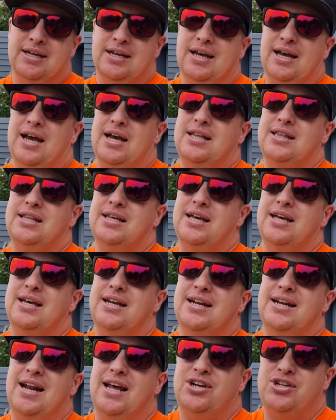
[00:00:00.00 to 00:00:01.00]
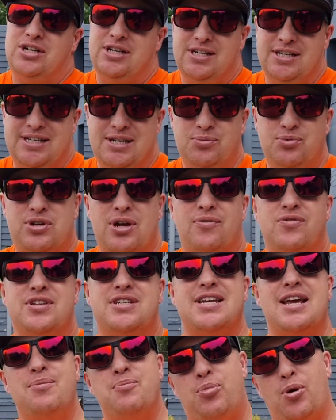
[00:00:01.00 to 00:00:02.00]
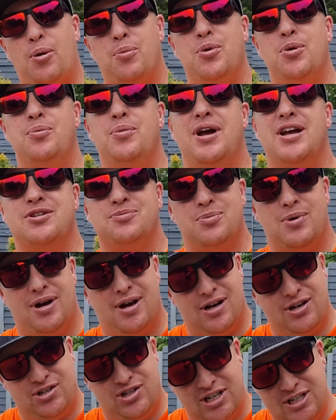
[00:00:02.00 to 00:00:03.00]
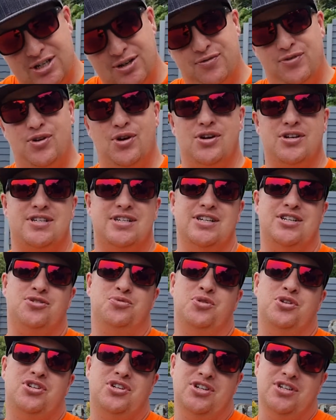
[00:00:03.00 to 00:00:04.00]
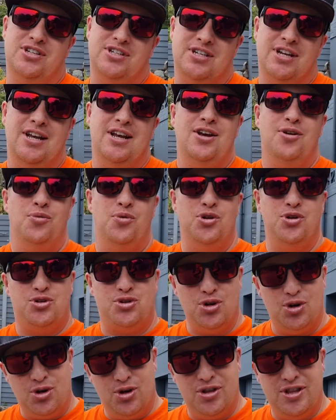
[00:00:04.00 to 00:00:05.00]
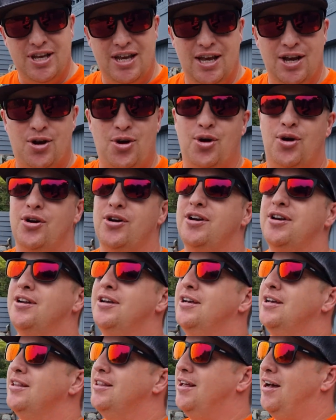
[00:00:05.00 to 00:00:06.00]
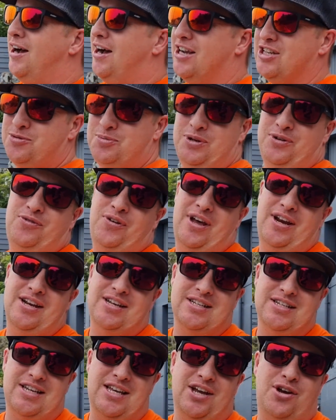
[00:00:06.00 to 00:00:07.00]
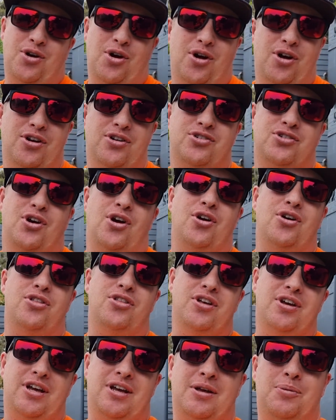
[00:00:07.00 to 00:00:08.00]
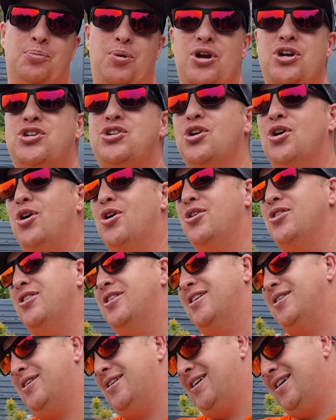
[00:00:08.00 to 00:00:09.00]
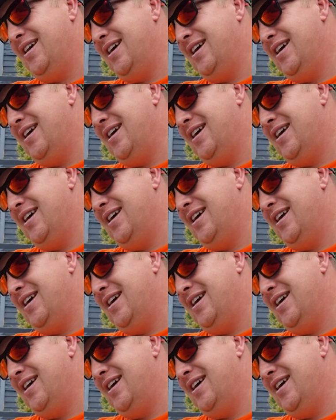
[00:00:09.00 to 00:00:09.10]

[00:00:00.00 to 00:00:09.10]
And then it actually seems to have the same problem as my Jetta VR6, which is when you turn on the aircon, the high-speed fan doesn't kick on. So the pressure on the